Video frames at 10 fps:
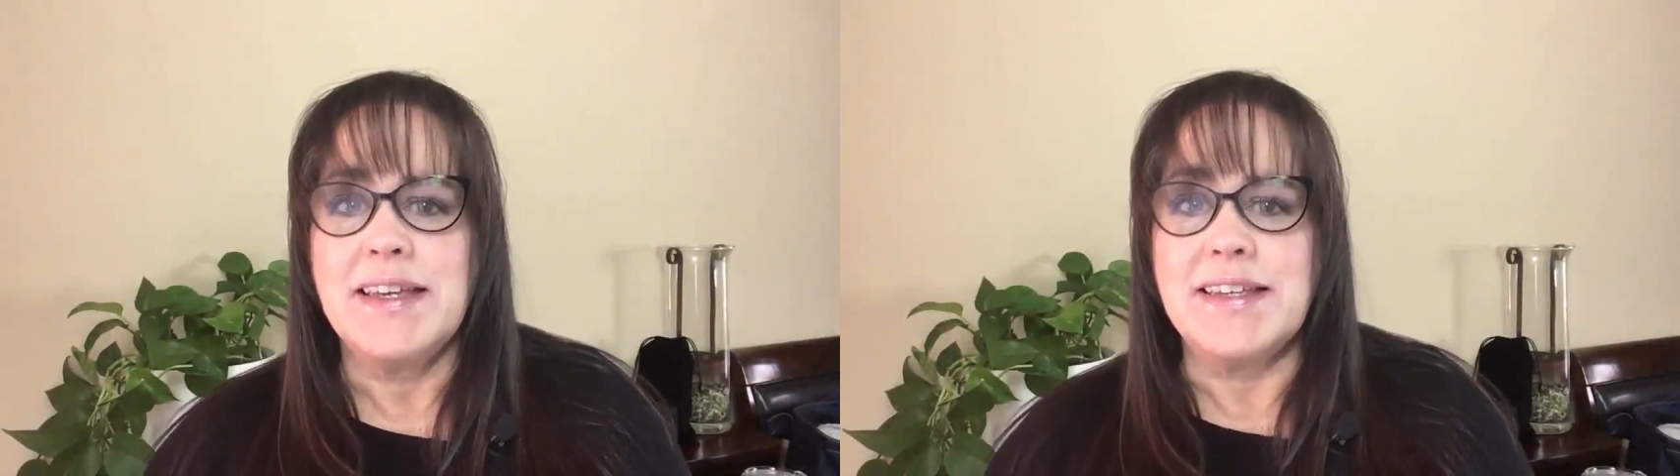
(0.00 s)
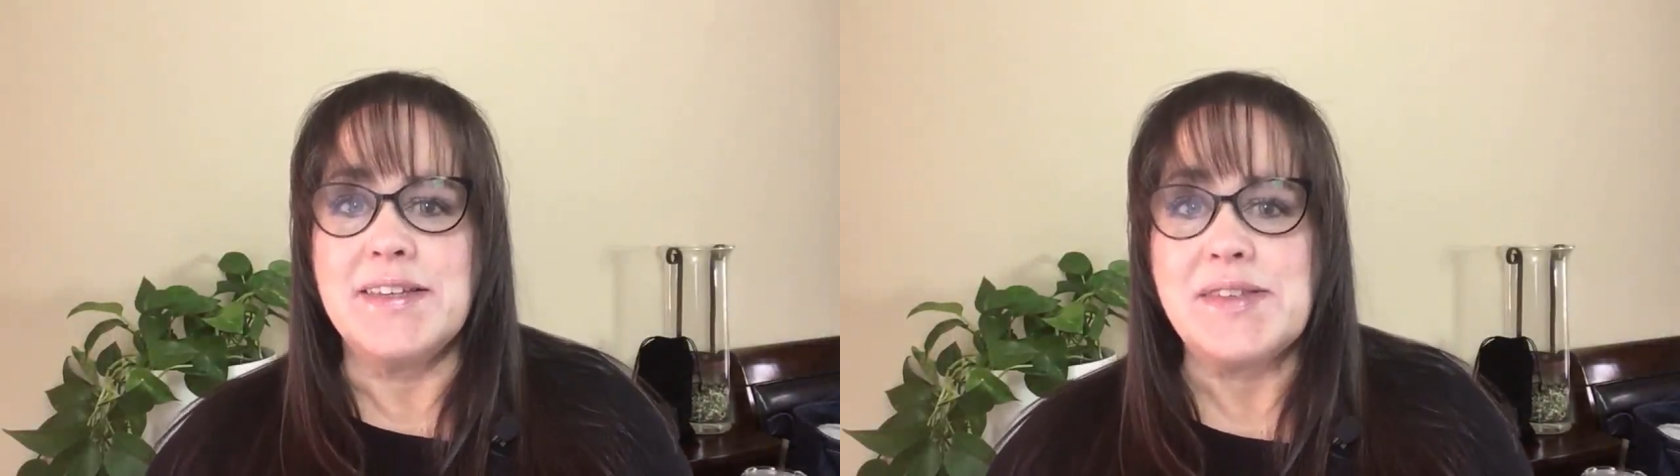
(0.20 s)

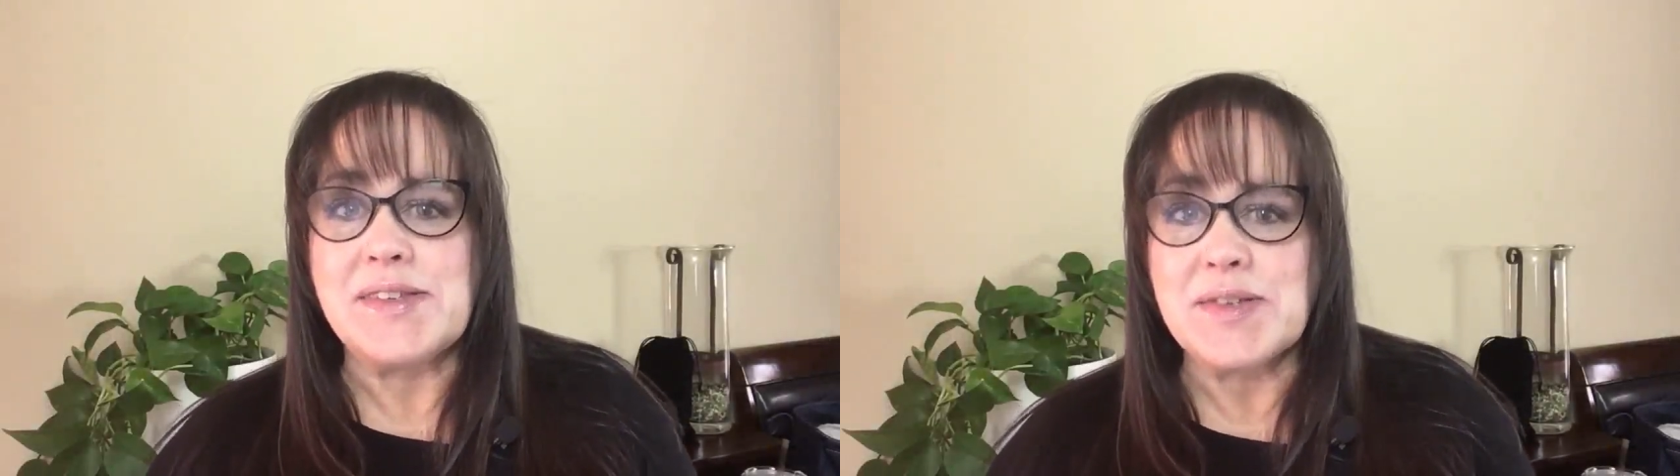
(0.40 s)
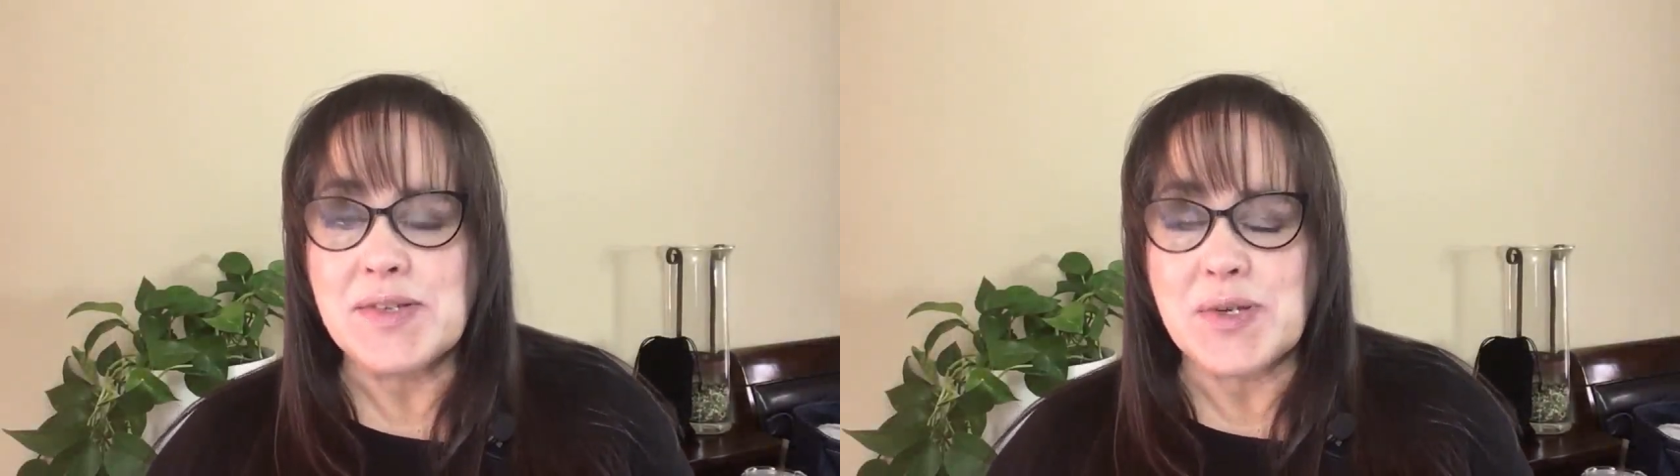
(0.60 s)

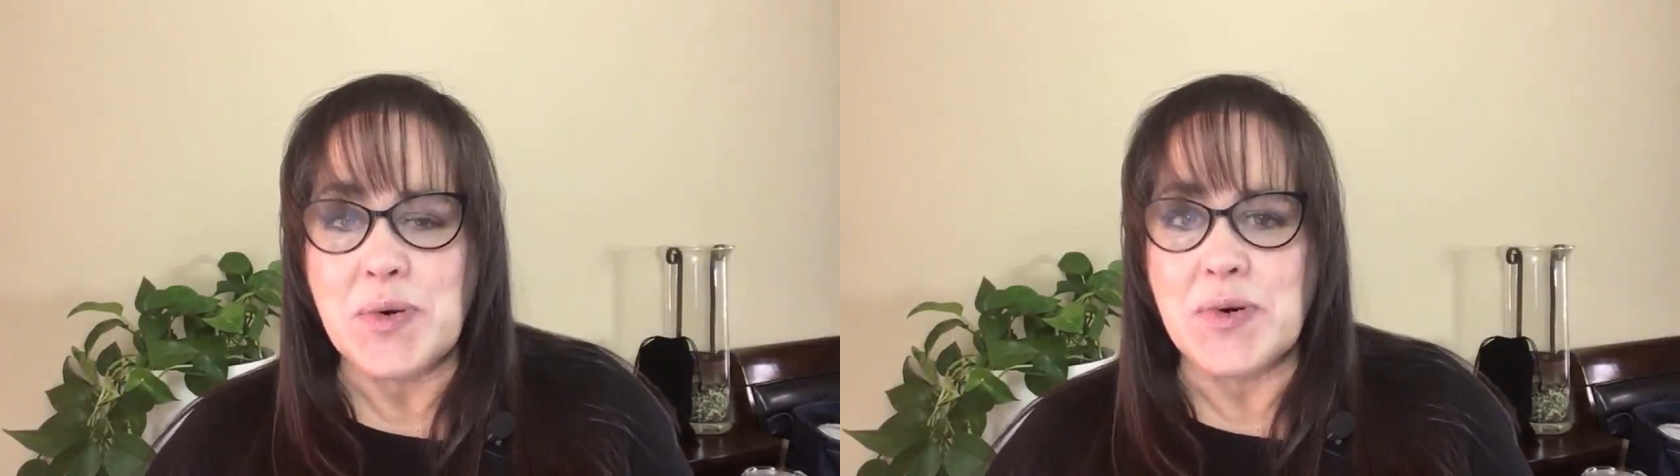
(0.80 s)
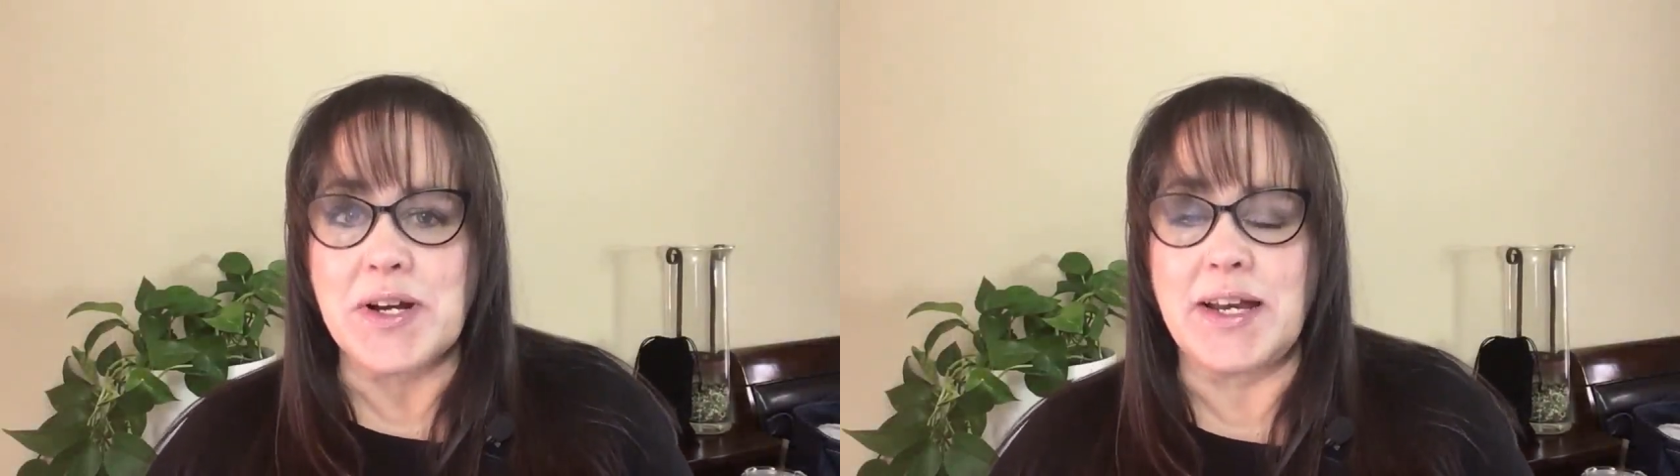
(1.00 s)
is
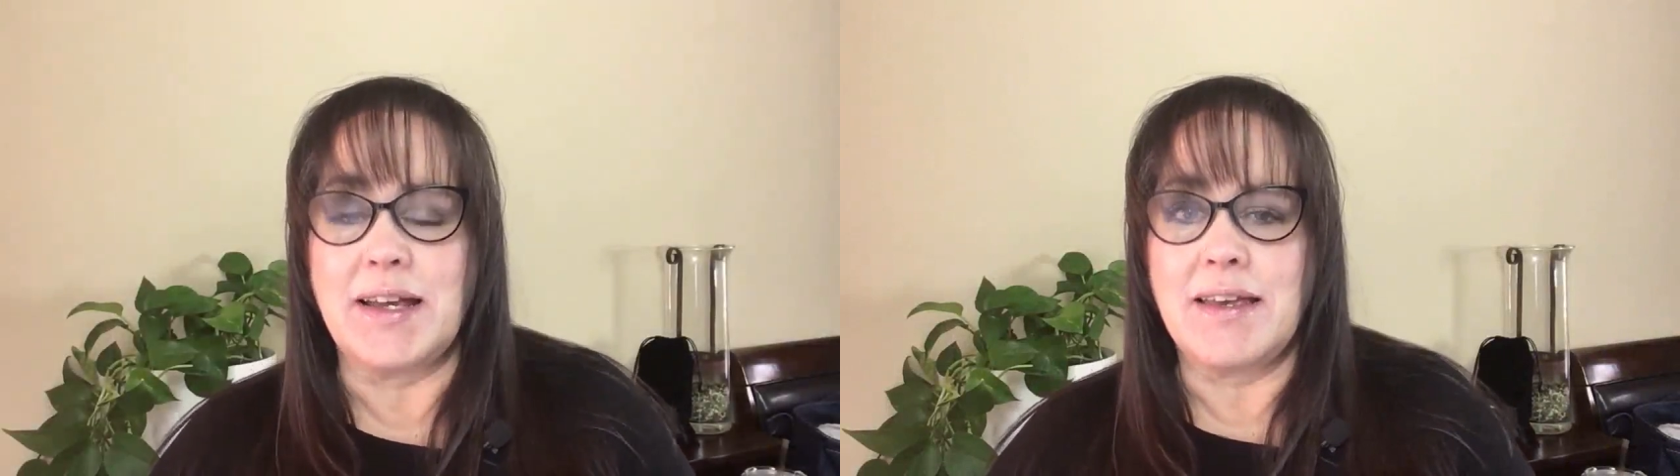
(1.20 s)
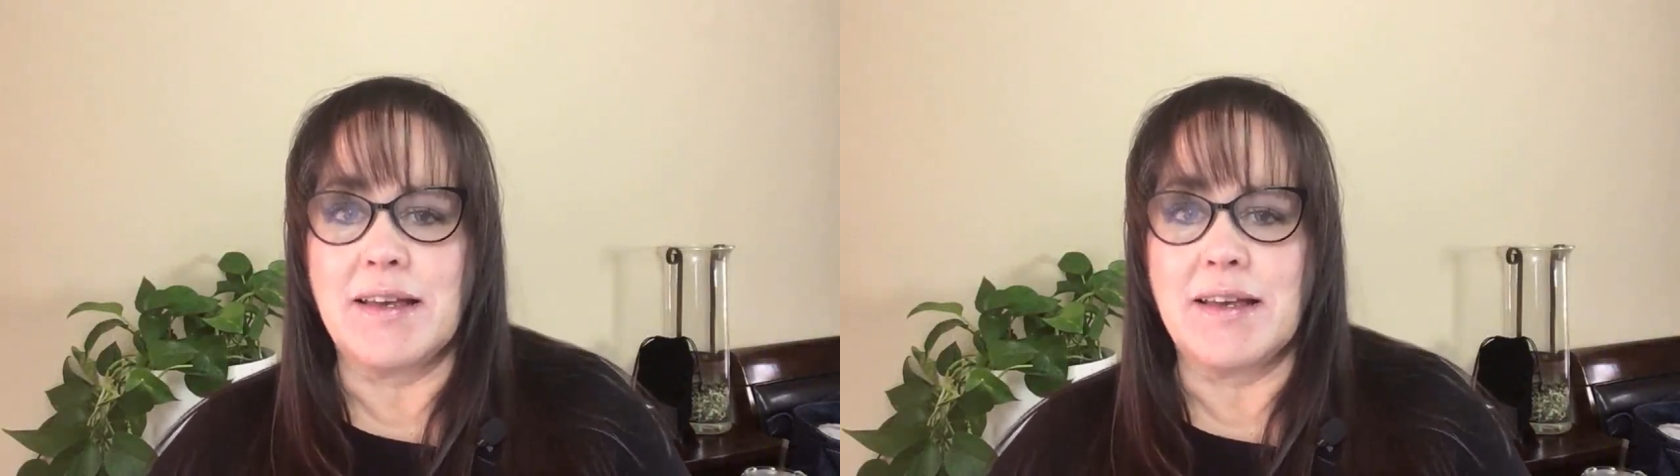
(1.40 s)
scoring.